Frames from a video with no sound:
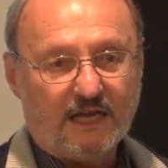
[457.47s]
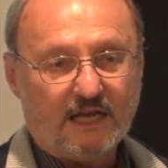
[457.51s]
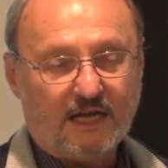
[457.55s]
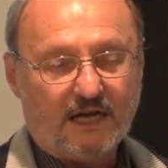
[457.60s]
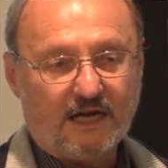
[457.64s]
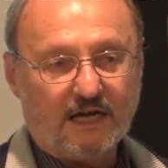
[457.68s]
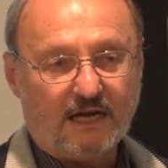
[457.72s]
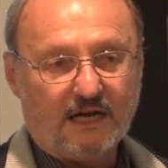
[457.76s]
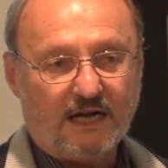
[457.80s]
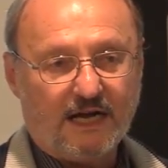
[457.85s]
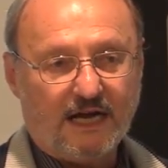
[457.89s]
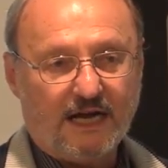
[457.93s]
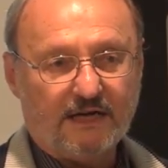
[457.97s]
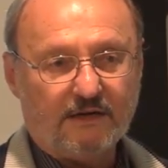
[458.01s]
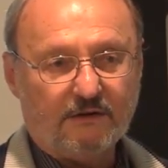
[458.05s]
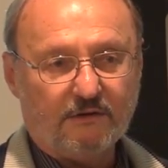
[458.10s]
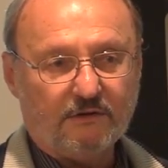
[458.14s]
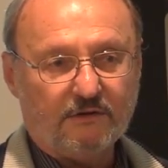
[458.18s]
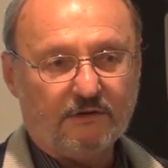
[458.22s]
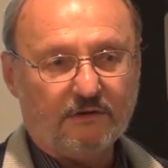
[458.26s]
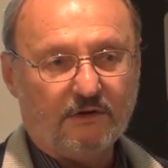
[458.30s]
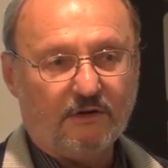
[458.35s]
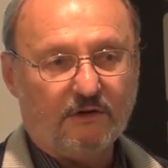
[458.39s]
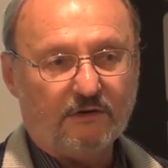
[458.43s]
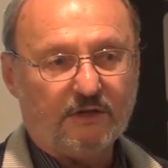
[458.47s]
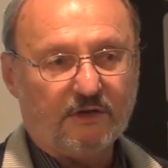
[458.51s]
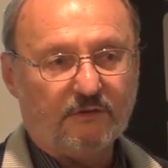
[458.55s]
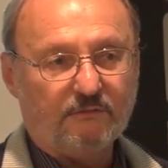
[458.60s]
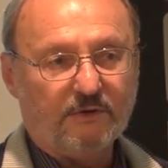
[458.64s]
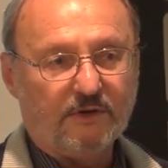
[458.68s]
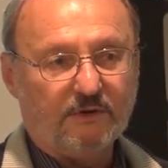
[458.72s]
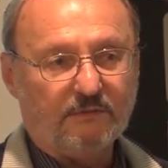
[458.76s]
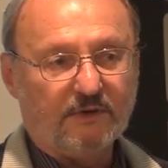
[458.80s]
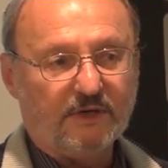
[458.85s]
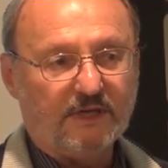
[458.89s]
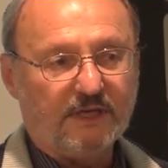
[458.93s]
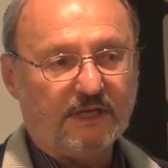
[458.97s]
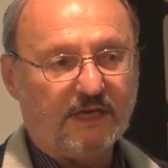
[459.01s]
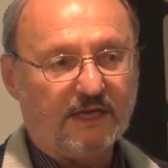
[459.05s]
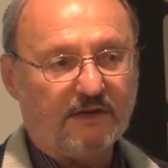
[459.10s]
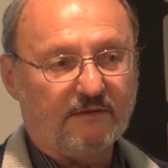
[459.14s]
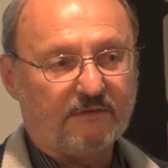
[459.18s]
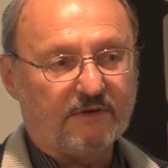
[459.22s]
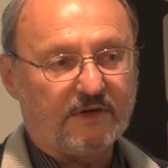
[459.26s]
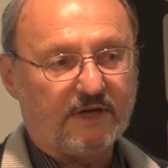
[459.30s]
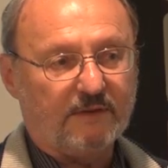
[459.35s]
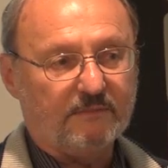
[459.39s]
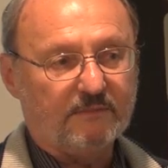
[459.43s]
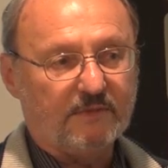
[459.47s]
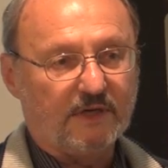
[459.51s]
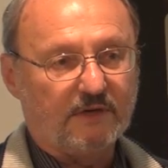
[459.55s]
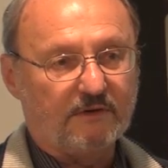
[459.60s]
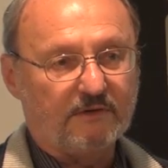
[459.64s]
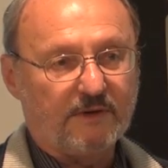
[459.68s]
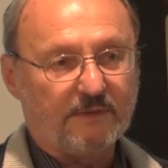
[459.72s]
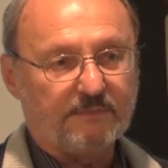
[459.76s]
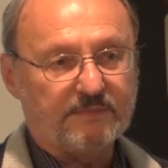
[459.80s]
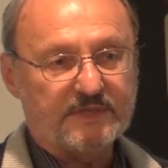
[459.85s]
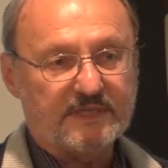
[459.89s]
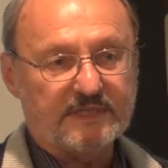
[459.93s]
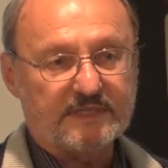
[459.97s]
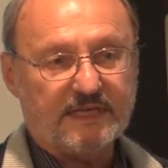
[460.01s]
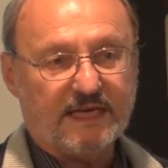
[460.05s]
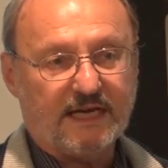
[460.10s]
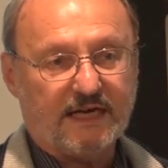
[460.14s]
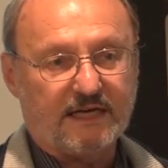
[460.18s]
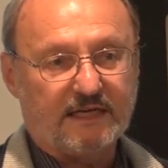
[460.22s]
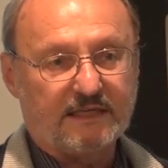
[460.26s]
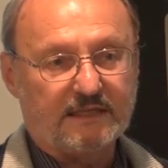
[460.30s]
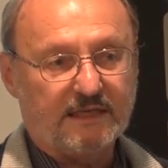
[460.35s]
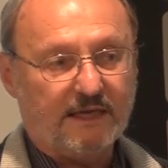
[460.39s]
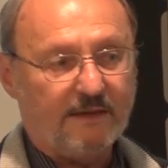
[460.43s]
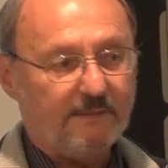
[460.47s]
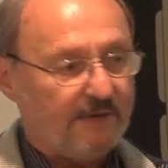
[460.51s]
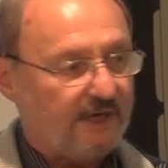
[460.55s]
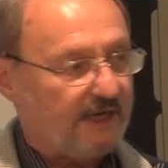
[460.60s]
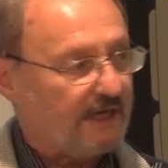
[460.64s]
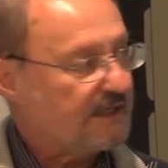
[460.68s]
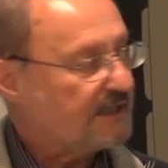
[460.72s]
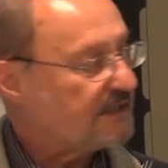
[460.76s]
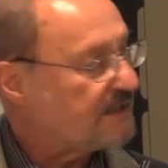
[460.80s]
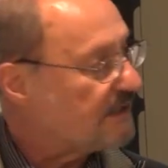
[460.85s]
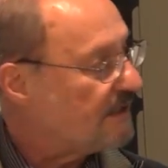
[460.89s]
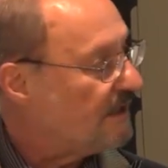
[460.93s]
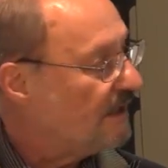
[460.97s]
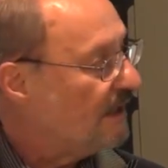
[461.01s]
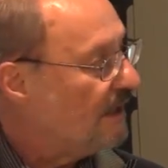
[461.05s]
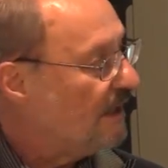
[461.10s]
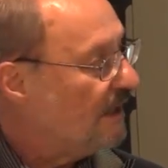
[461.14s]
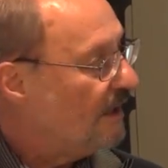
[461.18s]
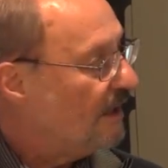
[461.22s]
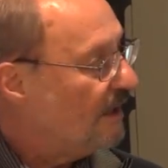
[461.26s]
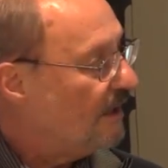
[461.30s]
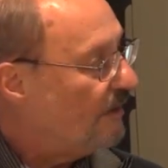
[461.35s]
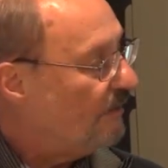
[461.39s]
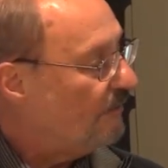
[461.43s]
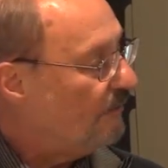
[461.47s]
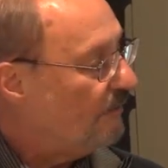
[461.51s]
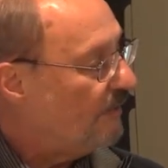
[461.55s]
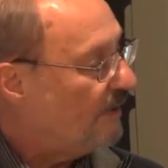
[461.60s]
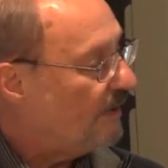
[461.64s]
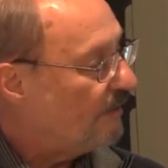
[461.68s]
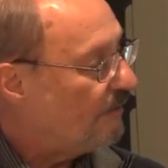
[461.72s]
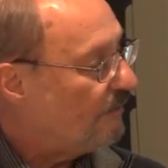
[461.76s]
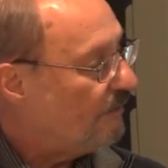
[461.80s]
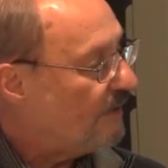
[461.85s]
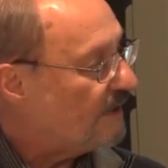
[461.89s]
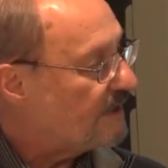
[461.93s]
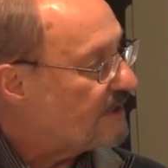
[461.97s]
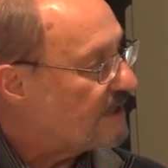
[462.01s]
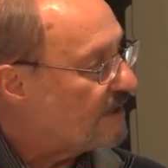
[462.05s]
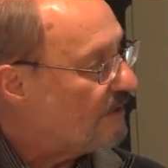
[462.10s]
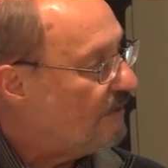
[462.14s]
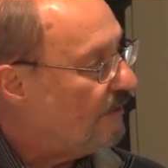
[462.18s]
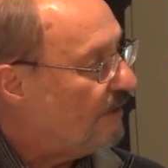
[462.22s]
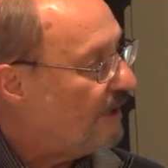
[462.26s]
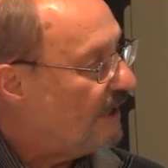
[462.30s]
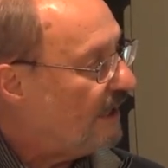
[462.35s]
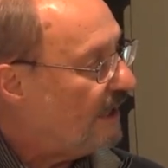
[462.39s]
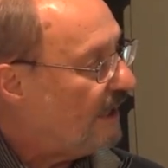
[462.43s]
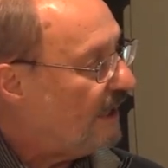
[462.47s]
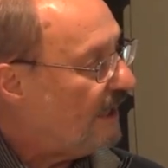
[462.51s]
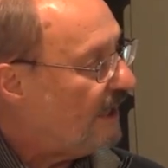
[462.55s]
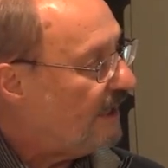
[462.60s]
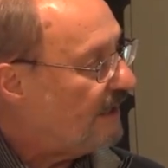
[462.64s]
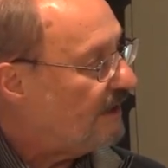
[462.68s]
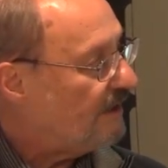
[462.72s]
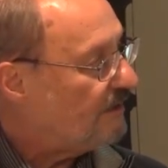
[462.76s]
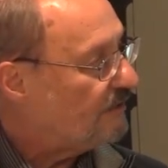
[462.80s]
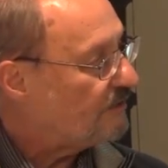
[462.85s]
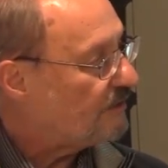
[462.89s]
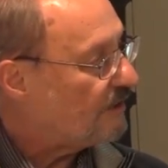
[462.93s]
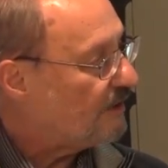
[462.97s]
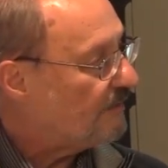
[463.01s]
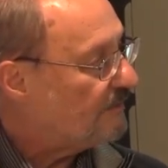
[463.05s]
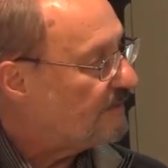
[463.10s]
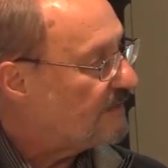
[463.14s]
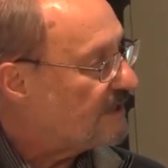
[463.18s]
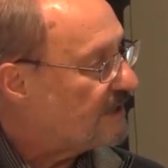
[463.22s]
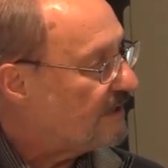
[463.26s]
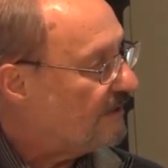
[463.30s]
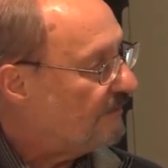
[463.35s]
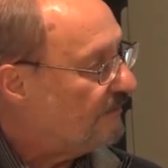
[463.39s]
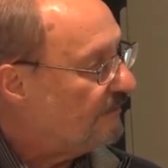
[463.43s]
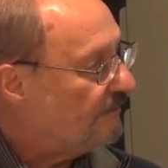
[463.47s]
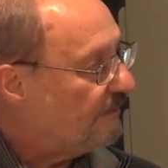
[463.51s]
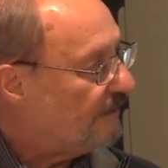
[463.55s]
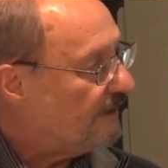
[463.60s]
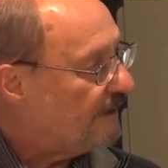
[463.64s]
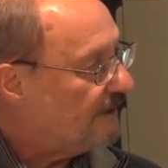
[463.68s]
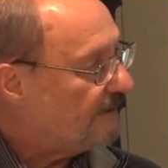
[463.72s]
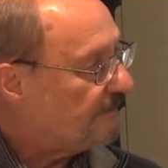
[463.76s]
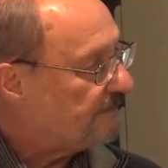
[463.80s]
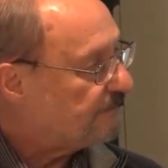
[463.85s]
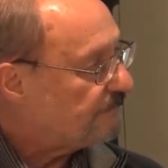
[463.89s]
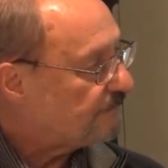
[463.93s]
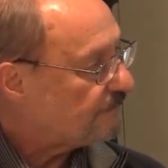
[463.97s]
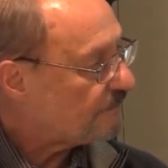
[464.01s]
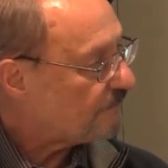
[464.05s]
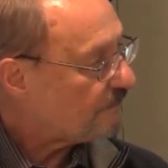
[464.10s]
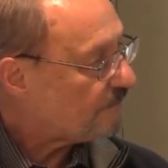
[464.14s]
I don't know that we really have come to grips as academics with what's going on in terms of